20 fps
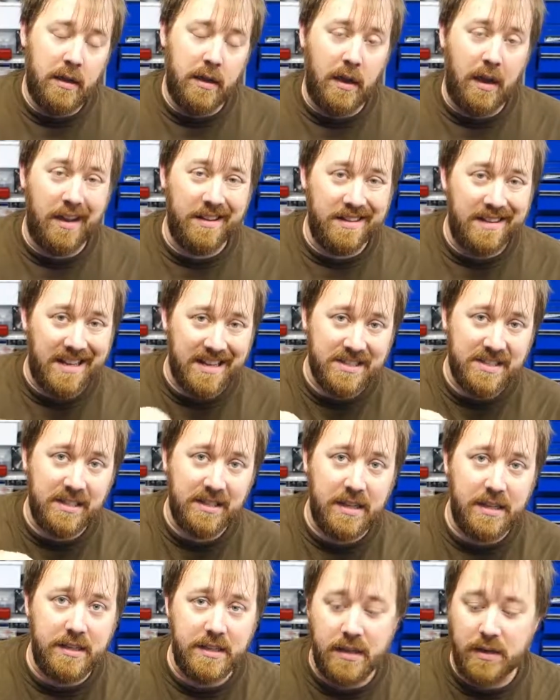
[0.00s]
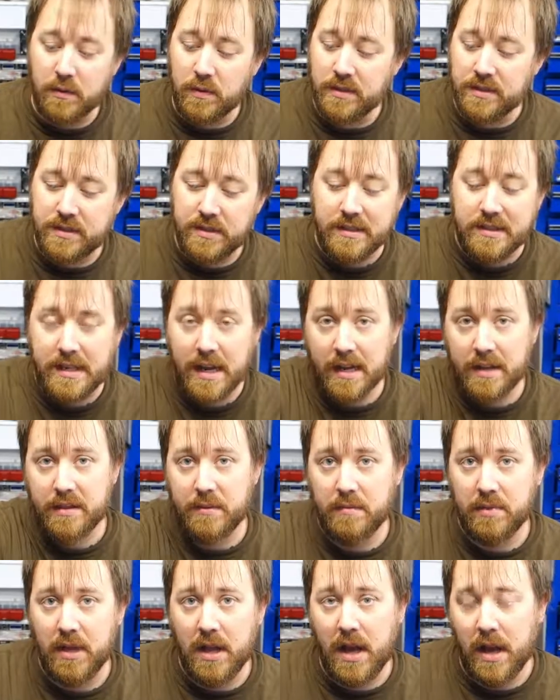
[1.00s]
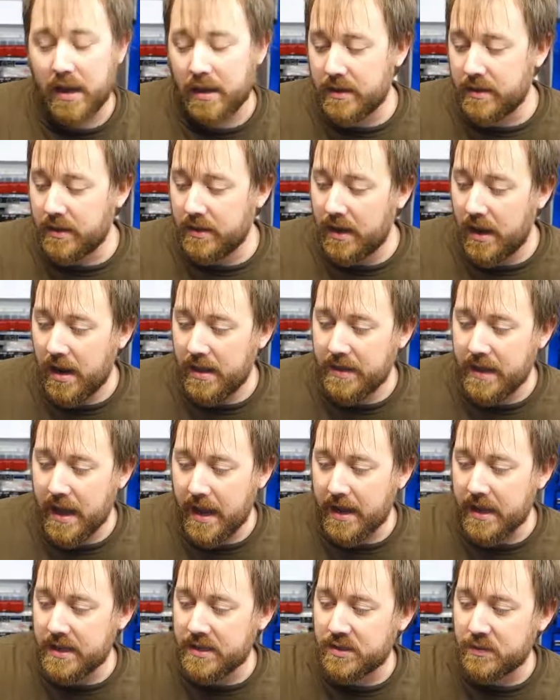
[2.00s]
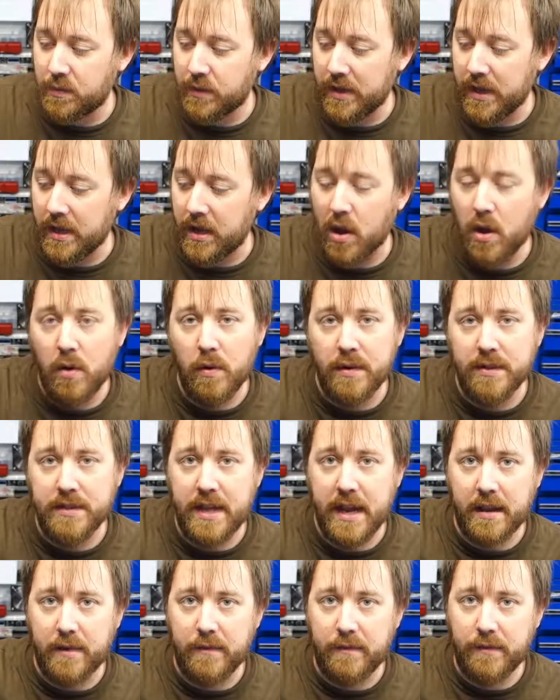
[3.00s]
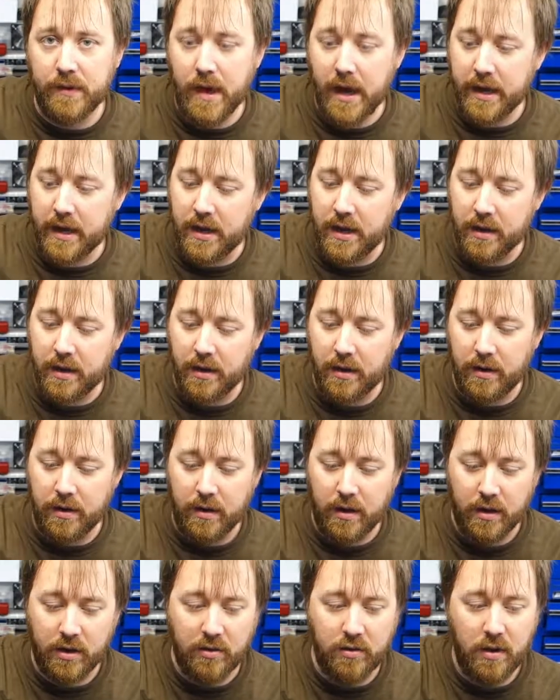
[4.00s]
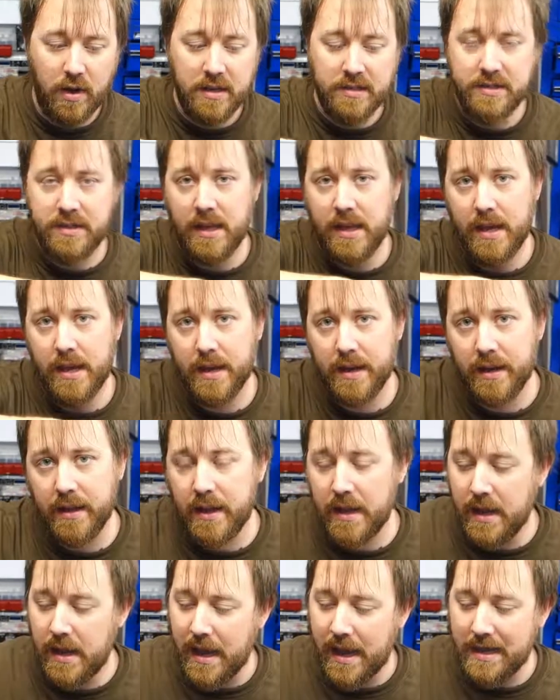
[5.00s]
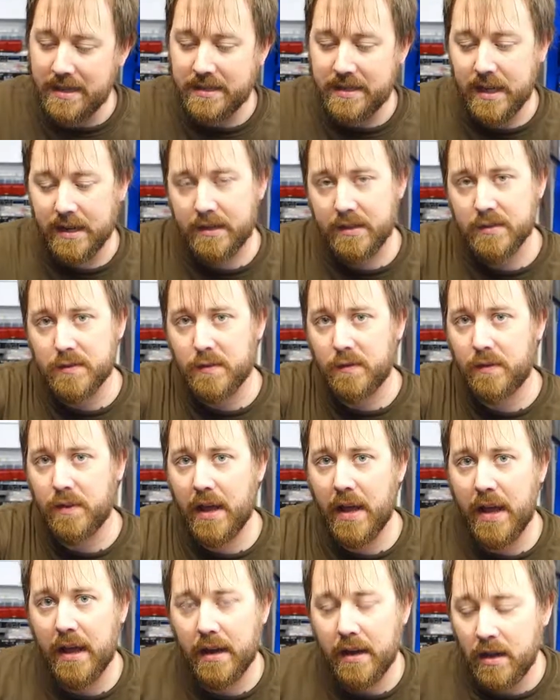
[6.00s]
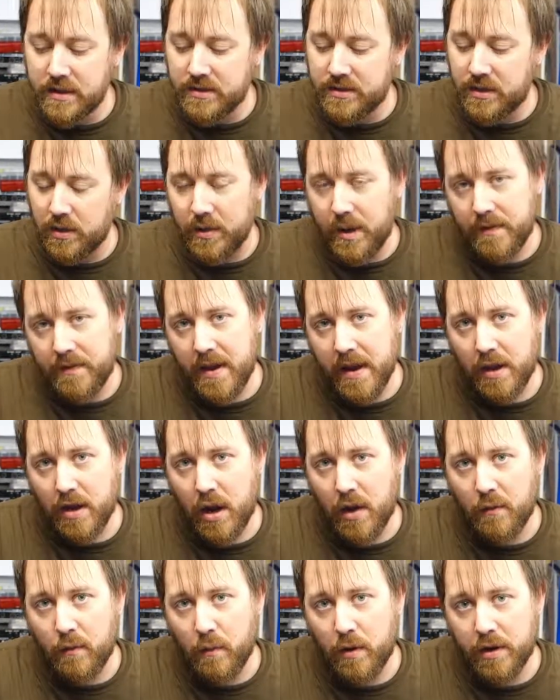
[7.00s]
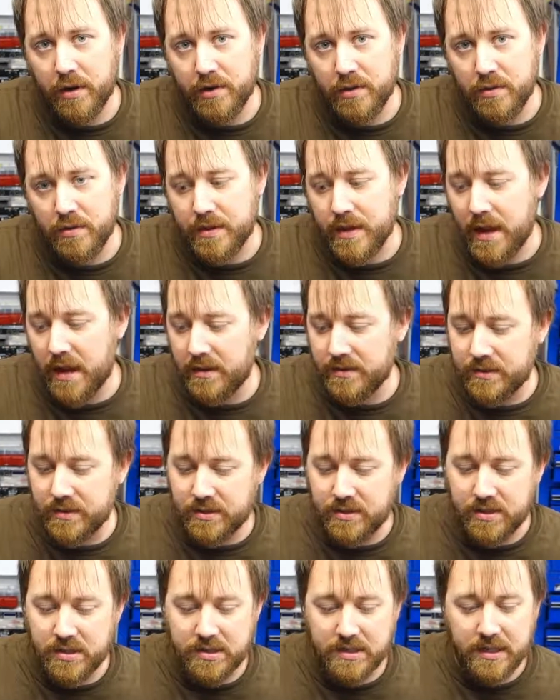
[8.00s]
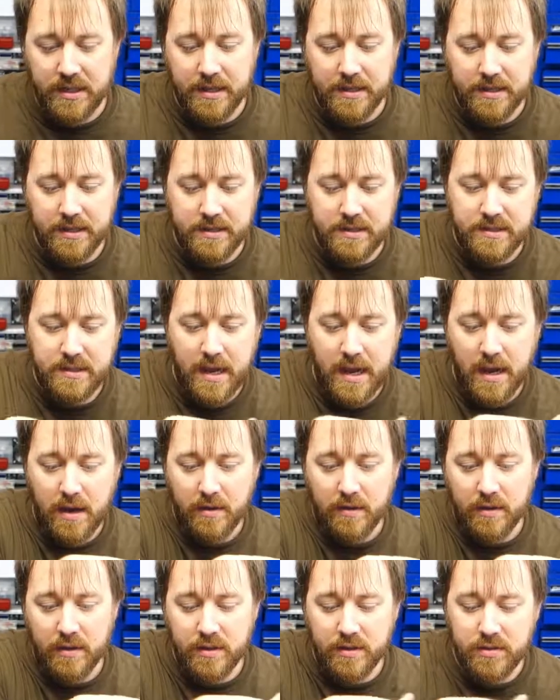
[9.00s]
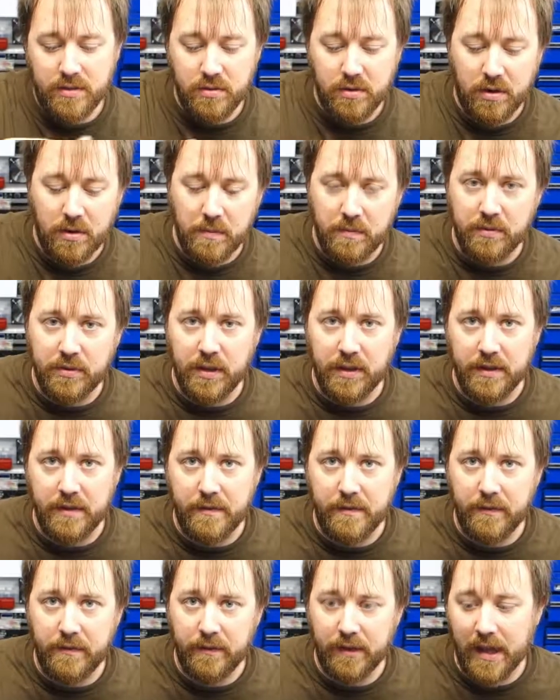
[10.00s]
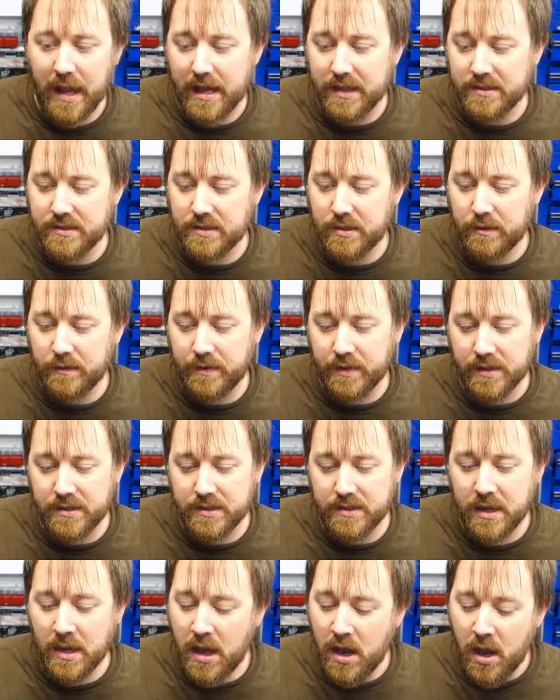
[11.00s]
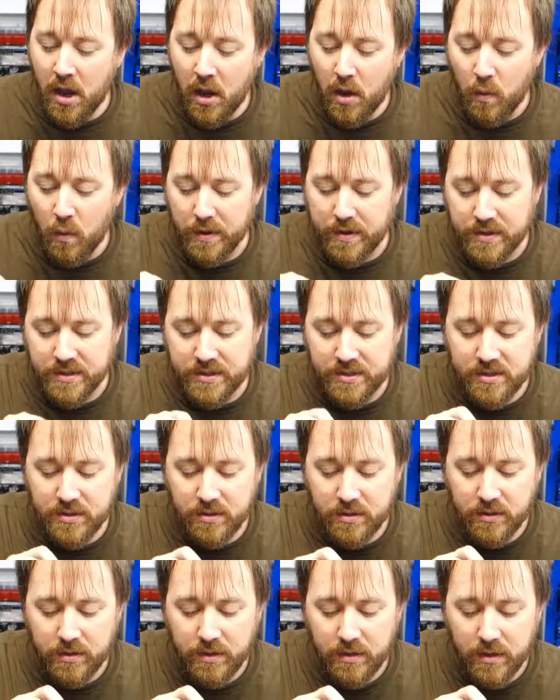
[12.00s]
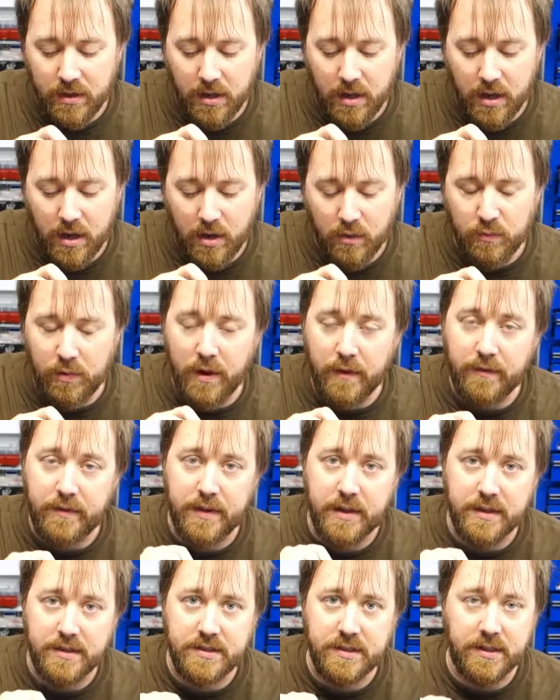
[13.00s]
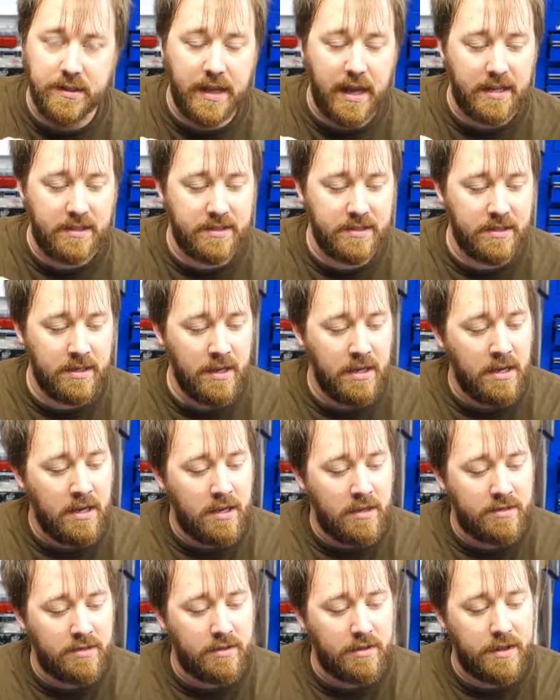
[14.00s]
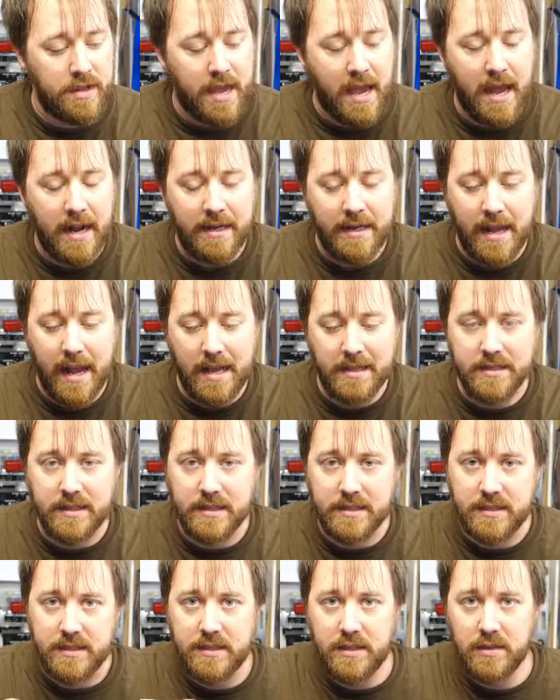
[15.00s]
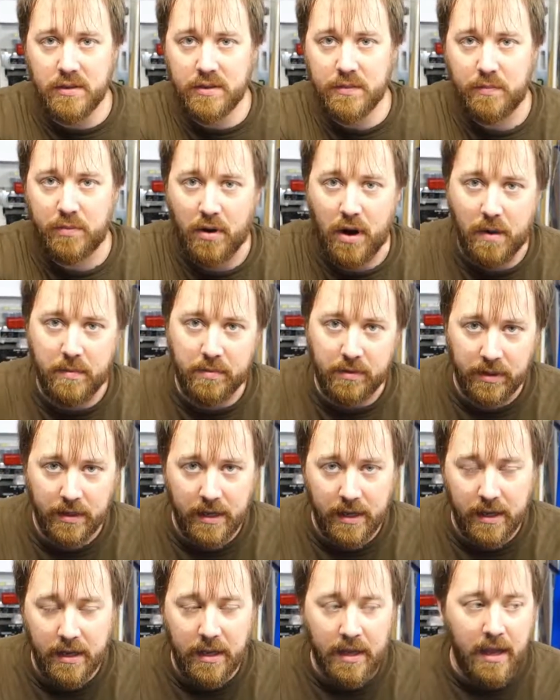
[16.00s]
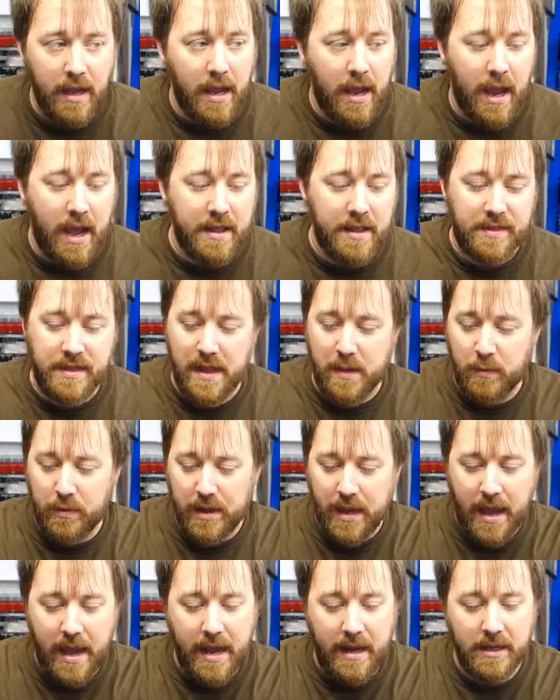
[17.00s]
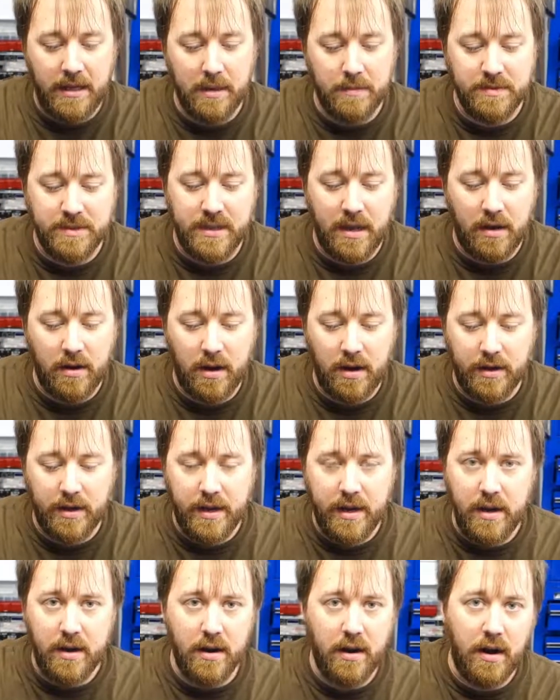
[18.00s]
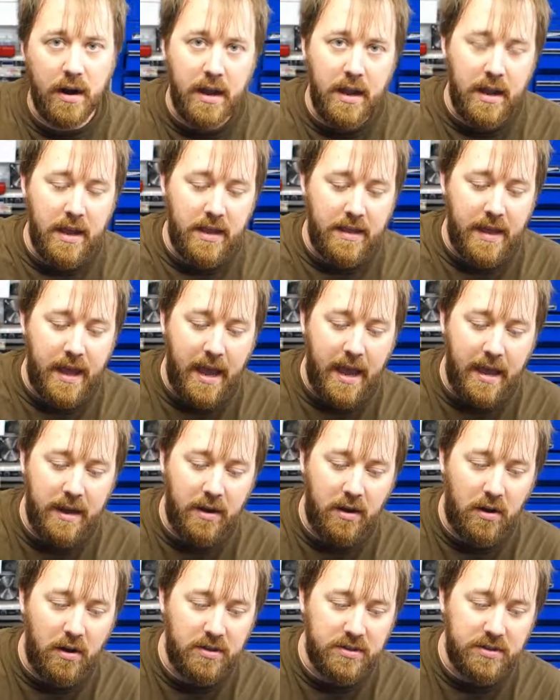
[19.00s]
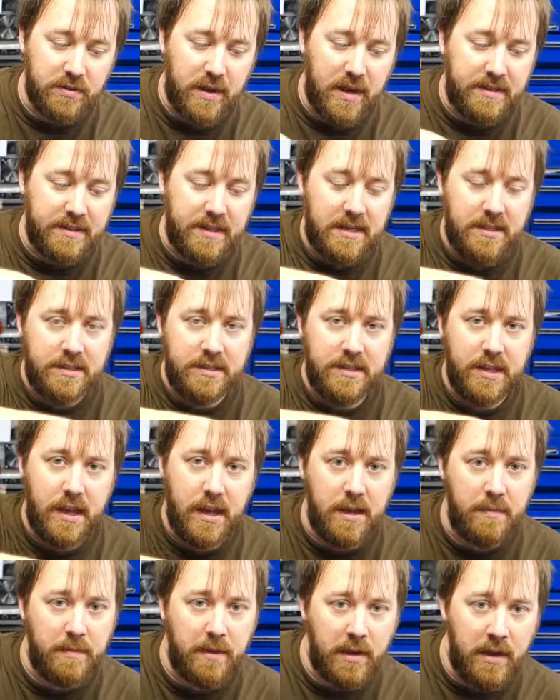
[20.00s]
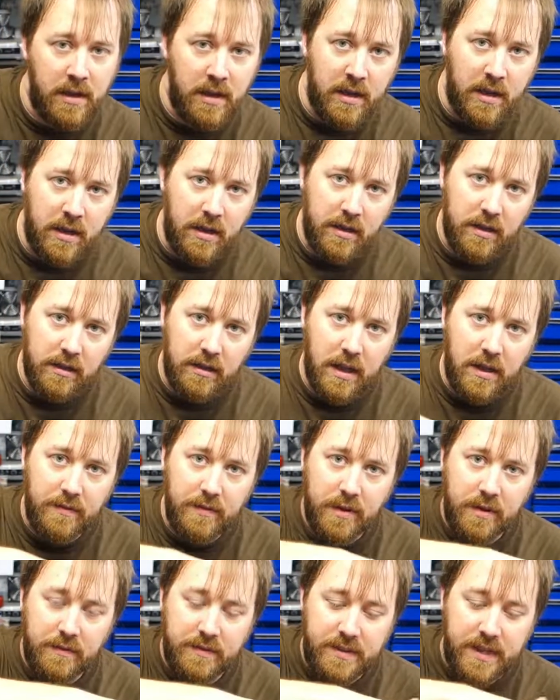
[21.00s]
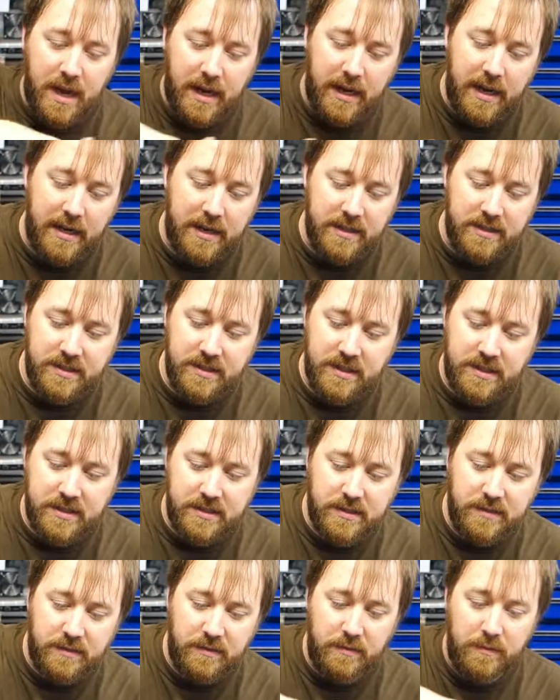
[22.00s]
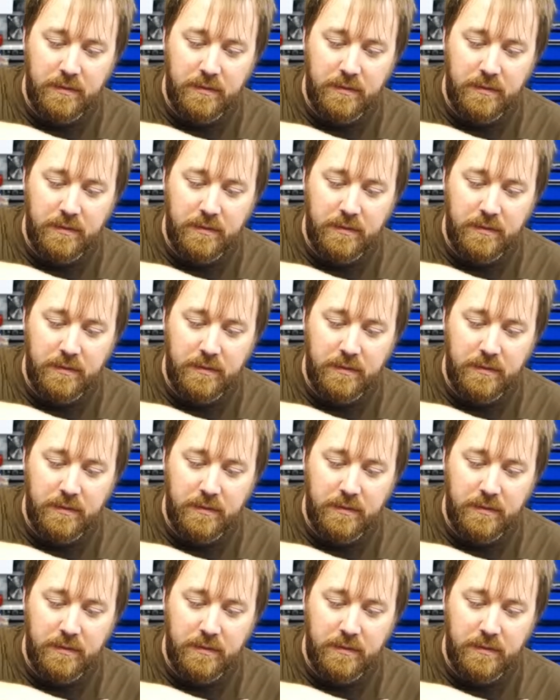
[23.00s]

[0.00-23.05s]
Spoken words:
The next thing they did was to deck the block, and that is where they go and take a fly cutter across the head and deck this flat. So they've taken out 1 or 2 thousandths just to get this down to a completely flat surface with a certain roughness, and that's so that the head gasket seals properly, and that when the head comes down onto here, the head also has that same level of decking. It's